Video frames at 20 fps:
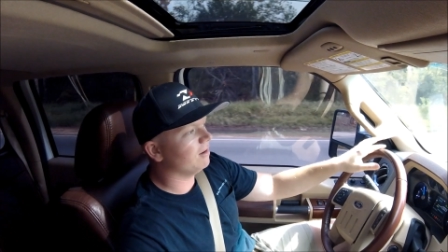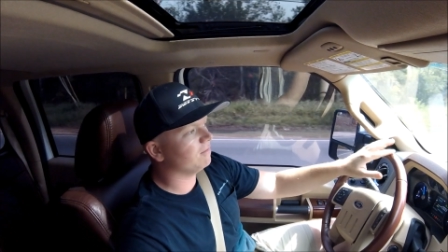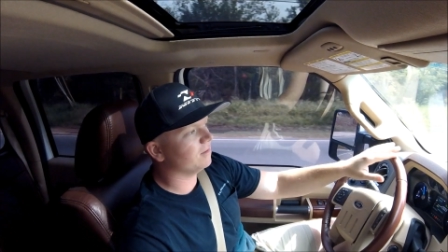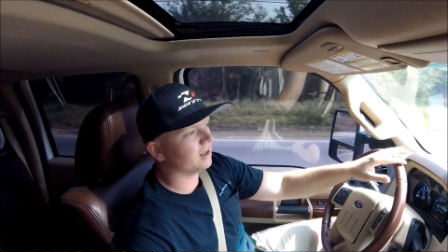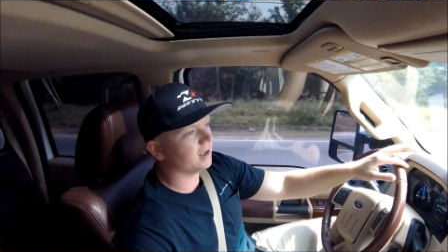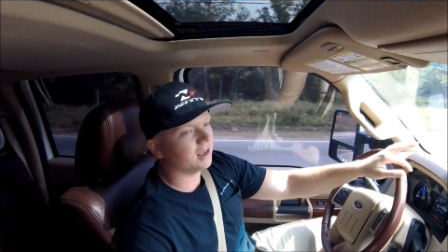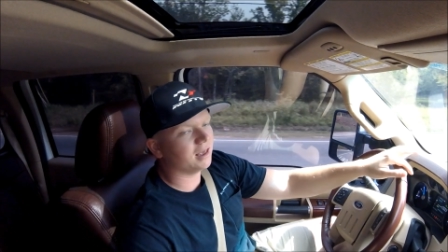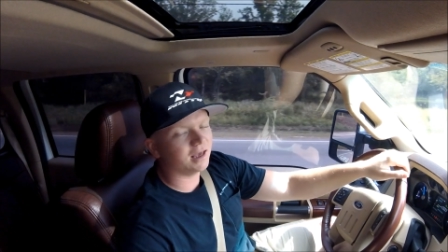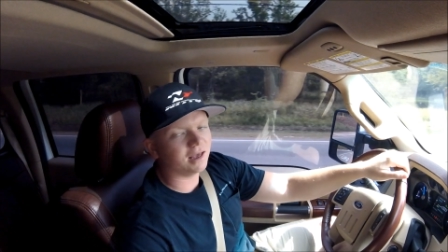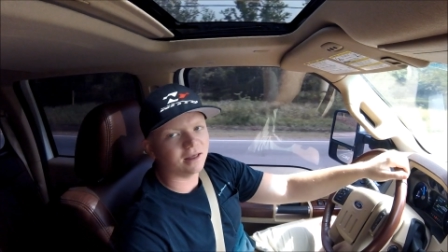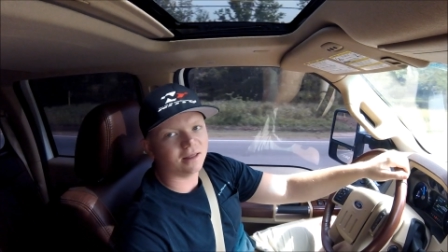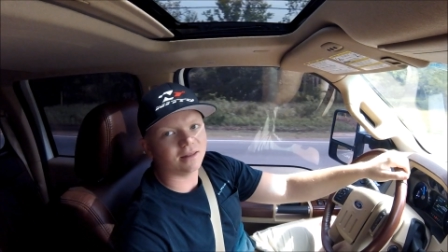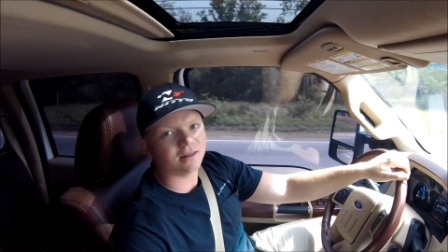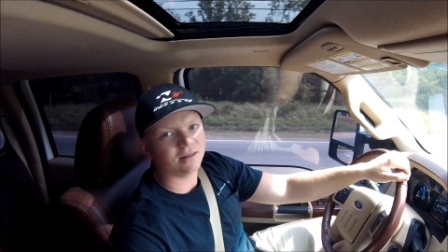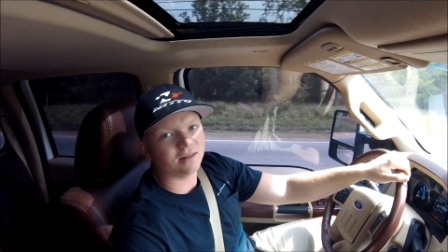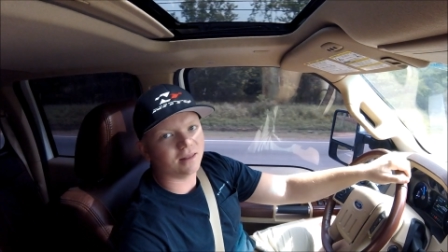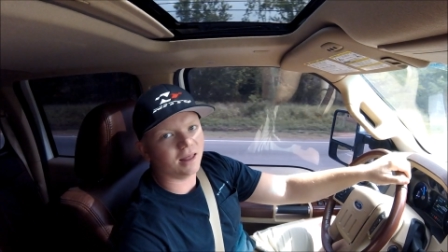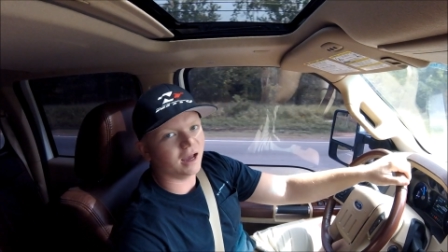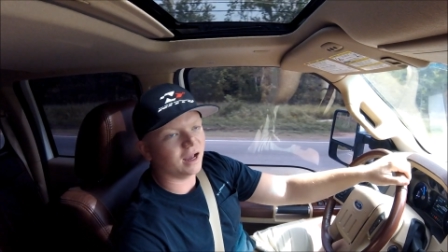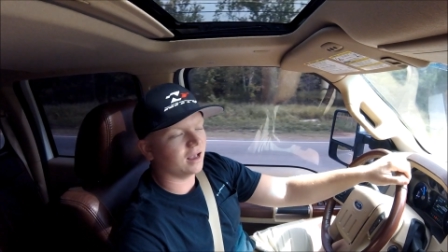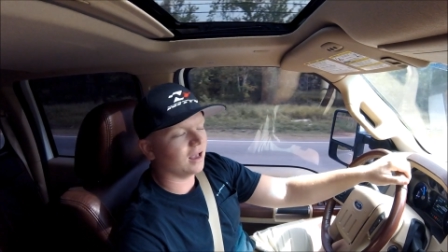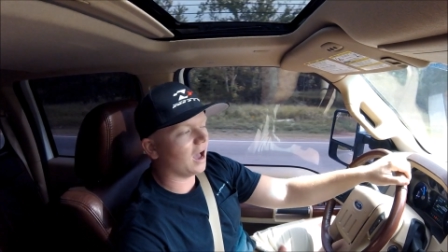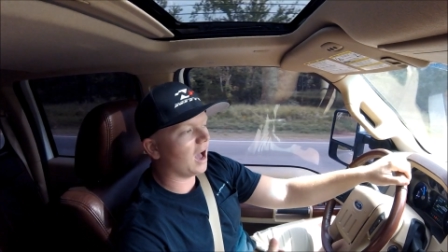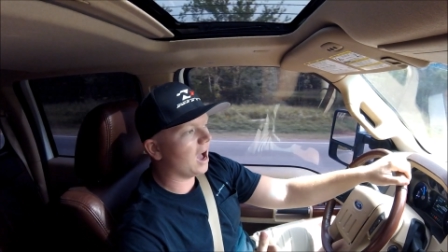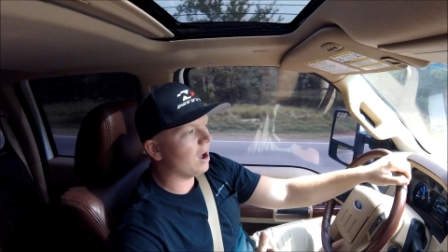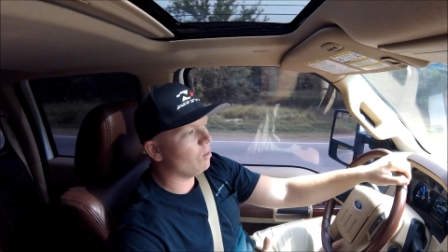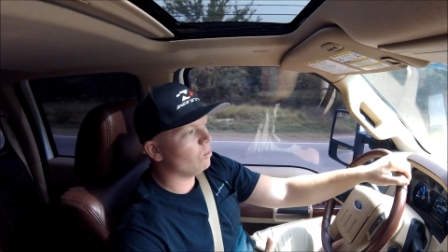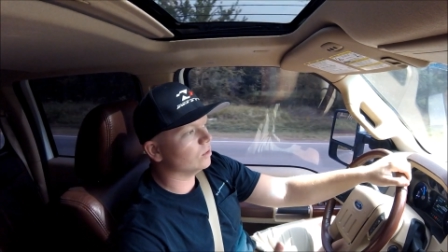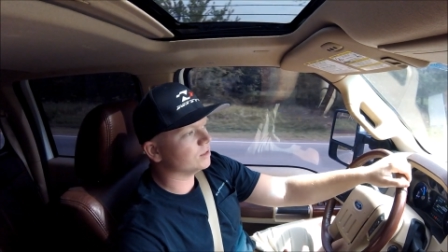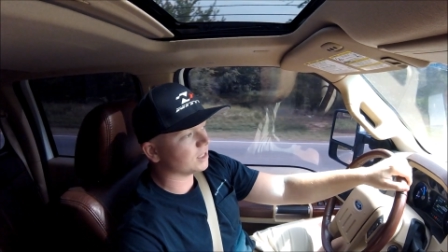leveling kit. Like,
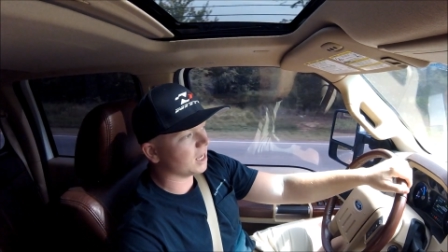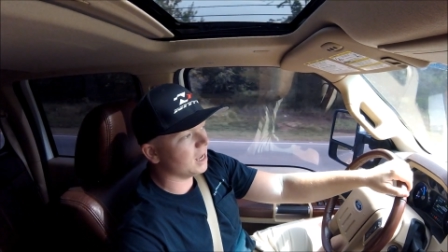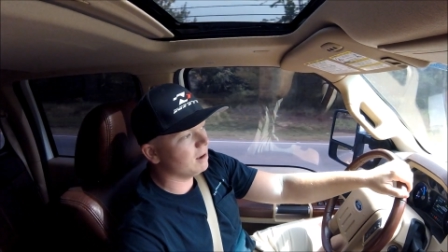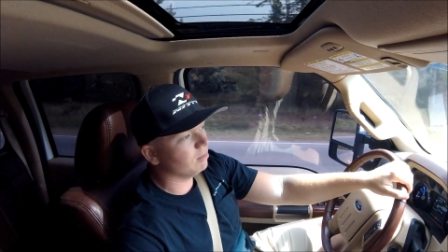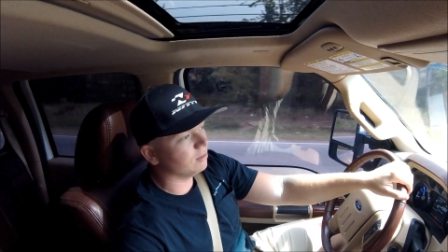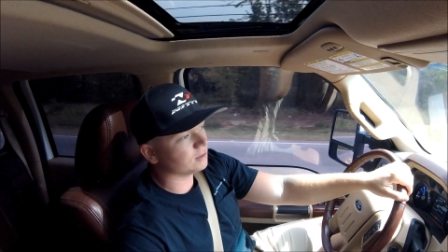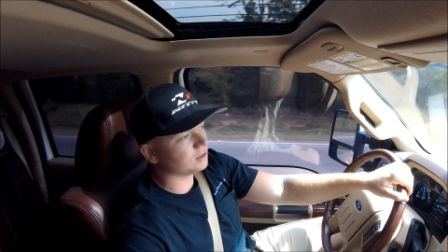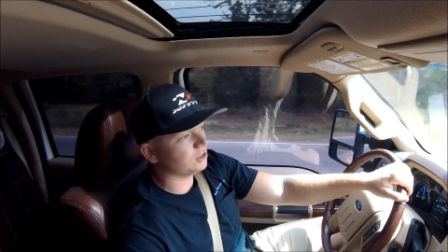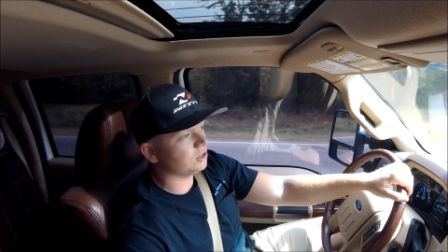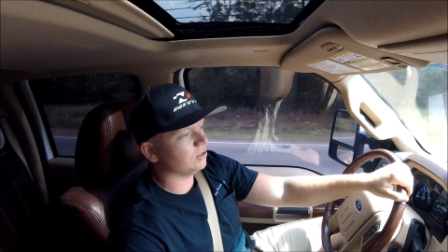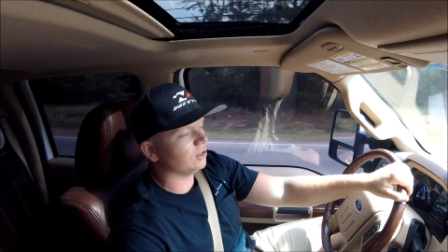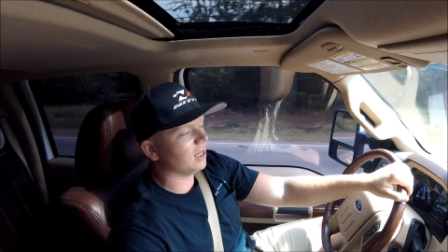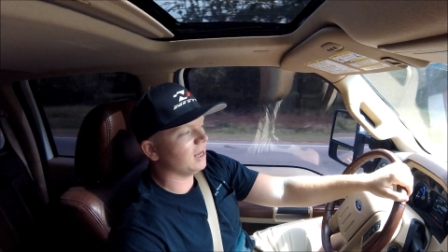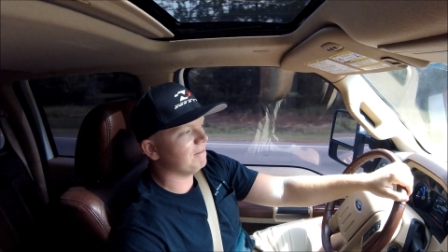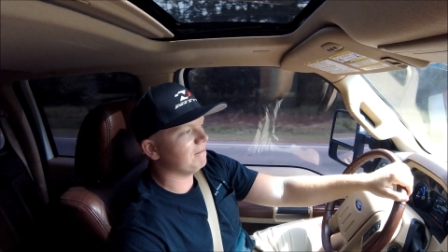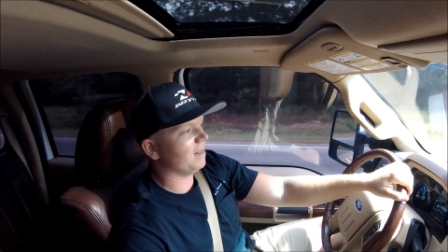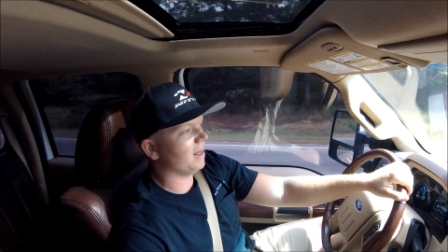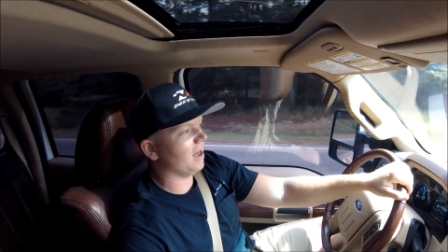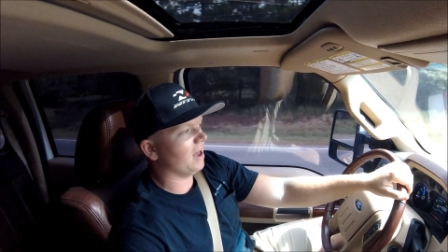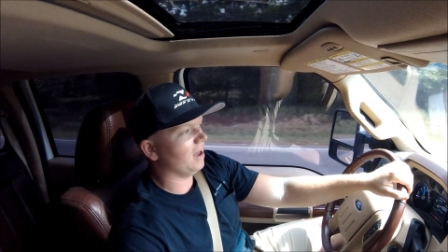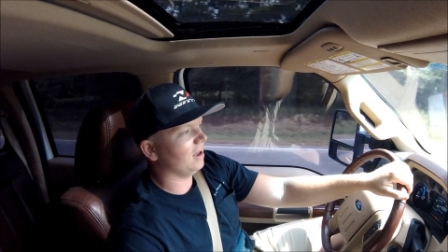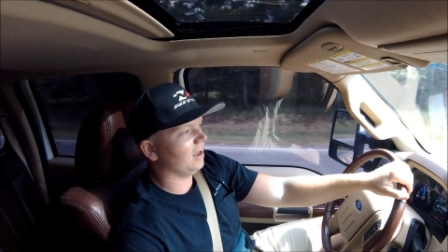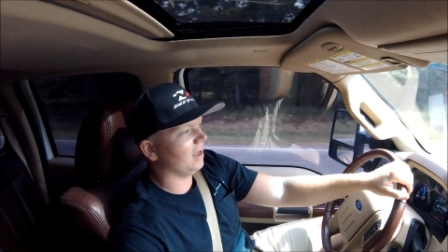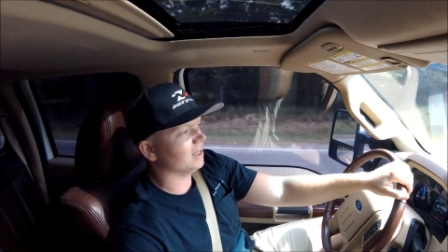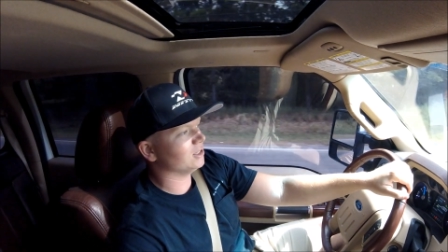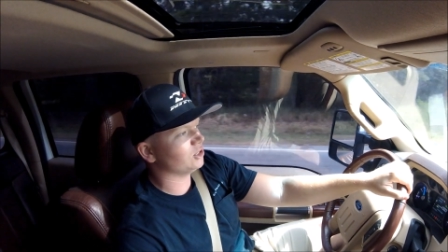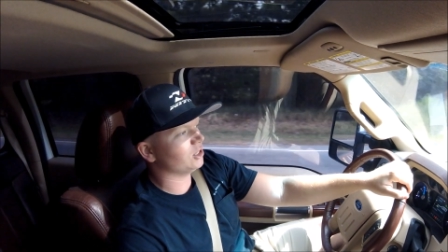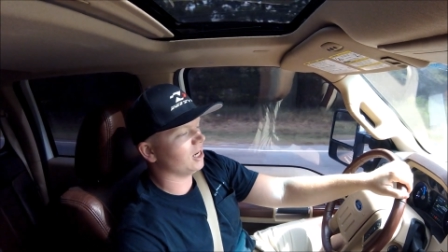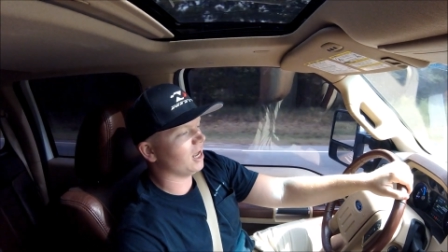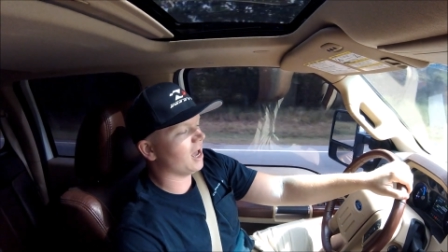I was able to keep that 1.5
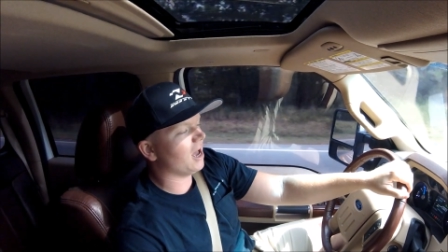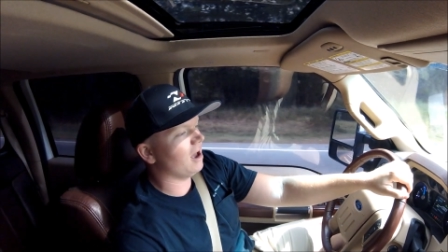inch